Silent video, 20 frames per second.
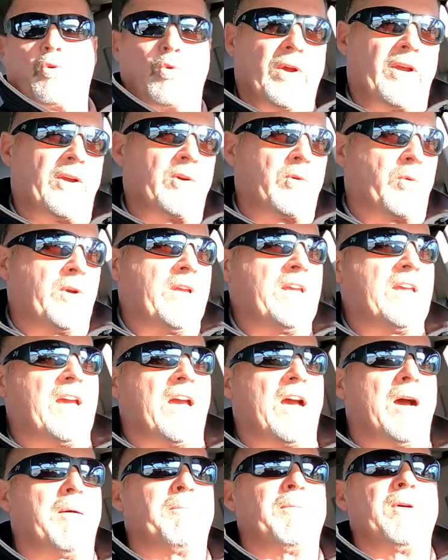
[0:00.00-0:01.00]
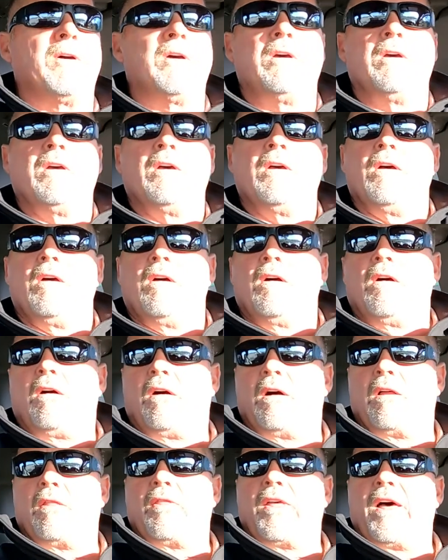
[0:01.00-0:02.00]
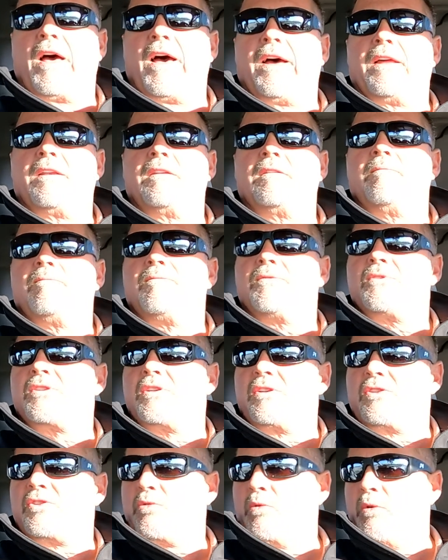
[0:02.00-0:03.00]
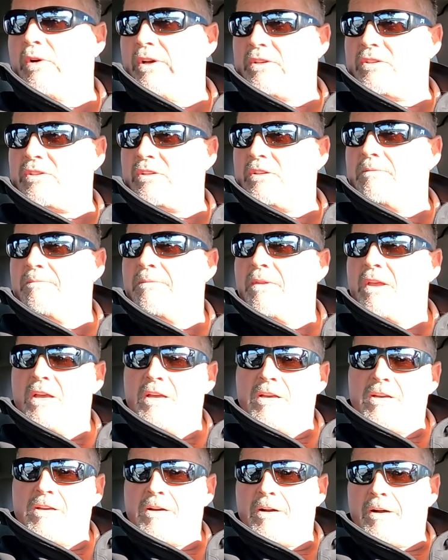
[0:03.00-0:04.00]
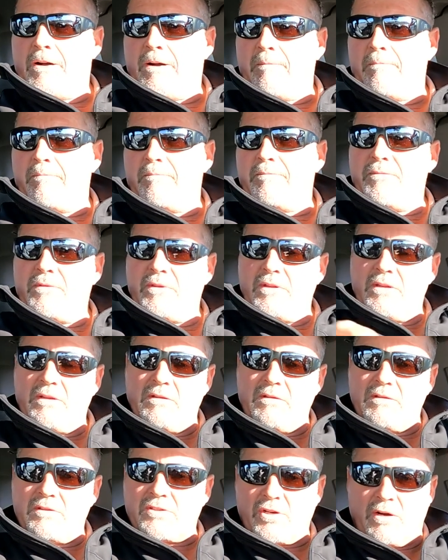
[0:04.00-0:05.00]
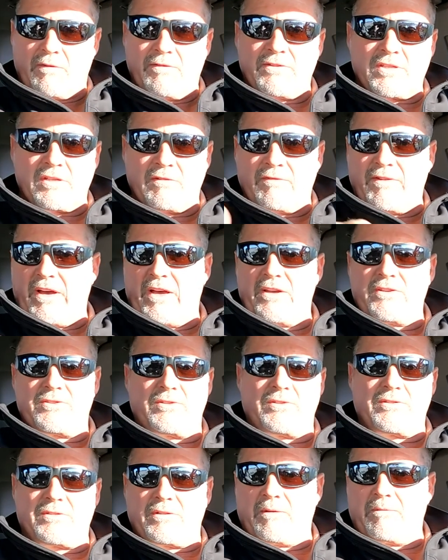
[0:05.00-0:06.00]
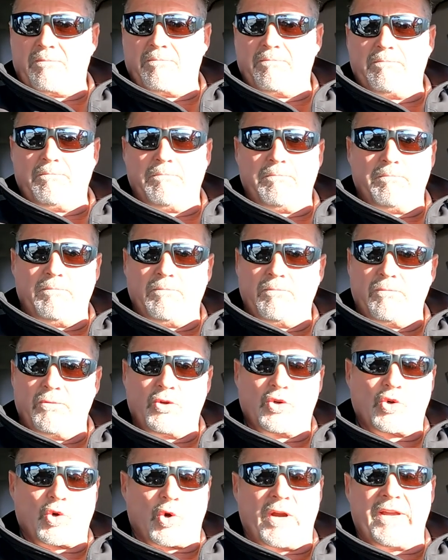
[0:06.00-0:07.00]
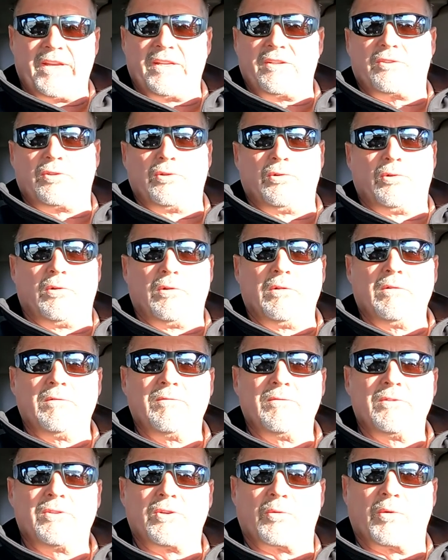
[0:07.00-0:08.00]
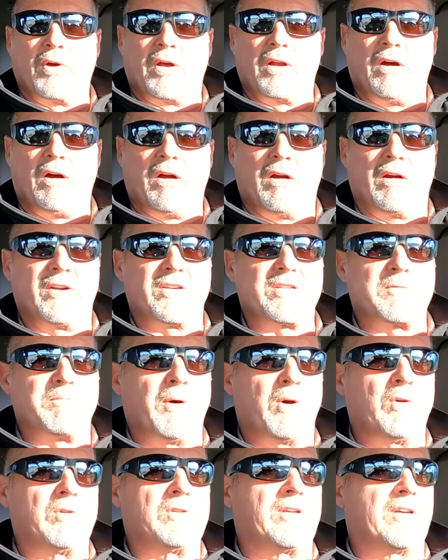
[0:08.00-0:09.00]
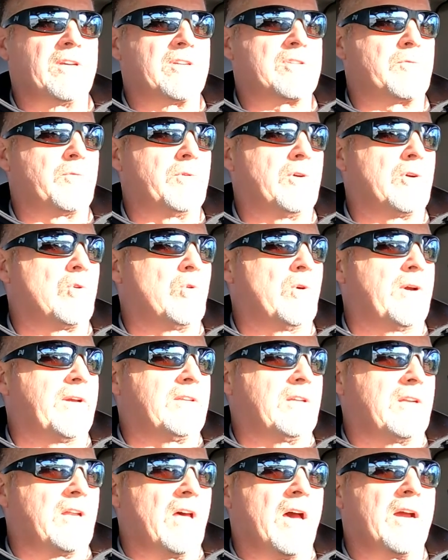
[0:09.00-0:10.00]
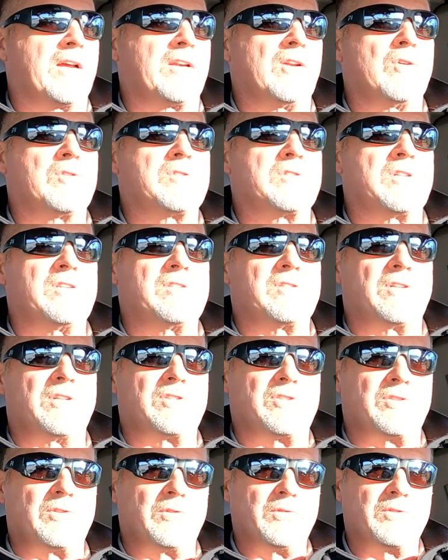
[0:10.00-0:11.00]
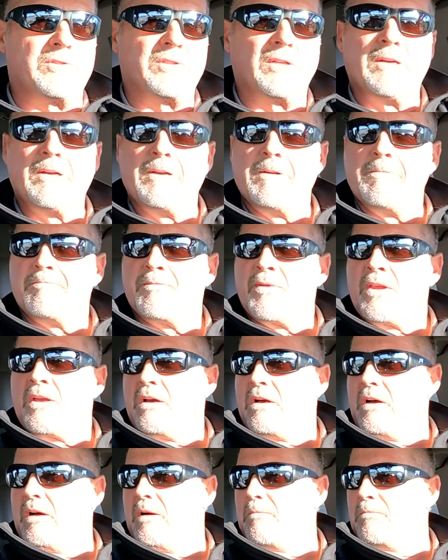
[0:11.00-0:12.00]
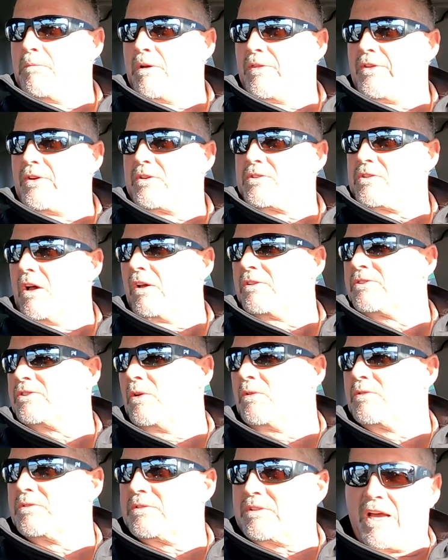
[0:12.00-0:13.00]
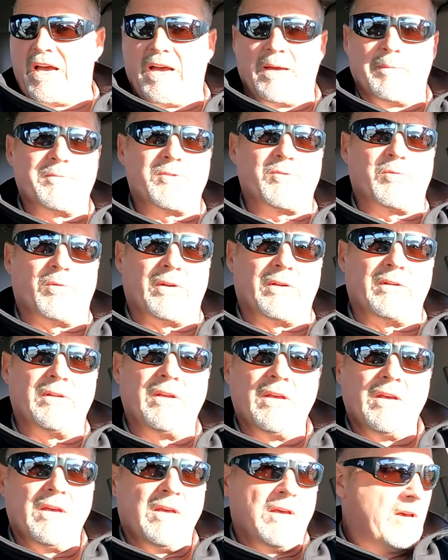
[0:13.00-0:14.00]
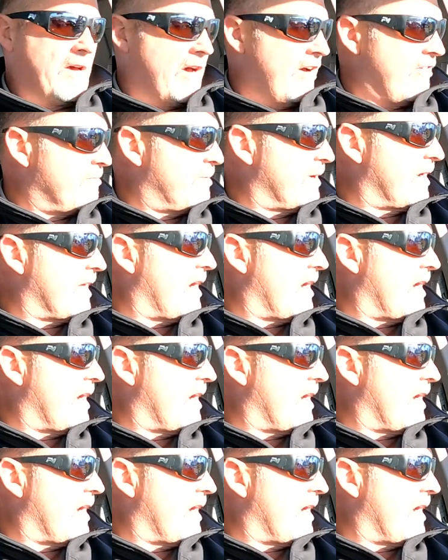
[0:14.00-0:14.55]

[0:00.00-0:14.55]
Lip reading: quick recap on that situation. Service Advisor is a great tool to run a harness mode test real quick to diagnose these issues. But there's also times when I've been